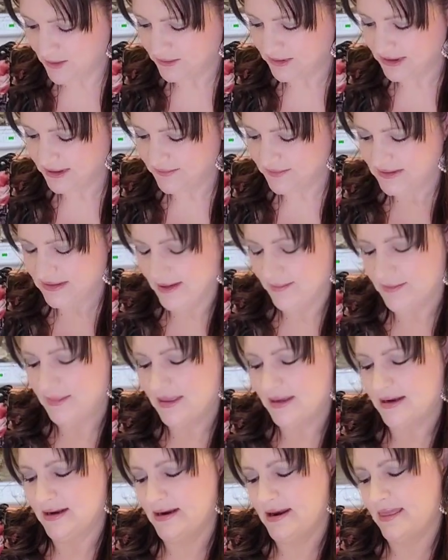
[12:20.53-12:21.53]
of
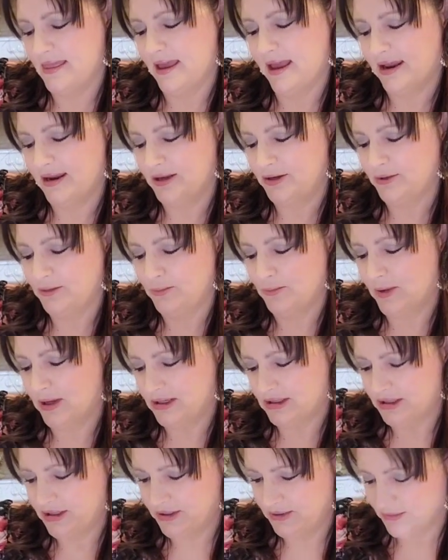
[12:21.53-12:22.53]
something that you want
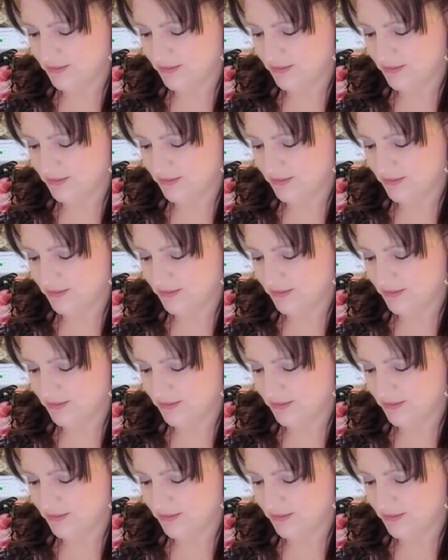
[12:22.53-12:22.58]
to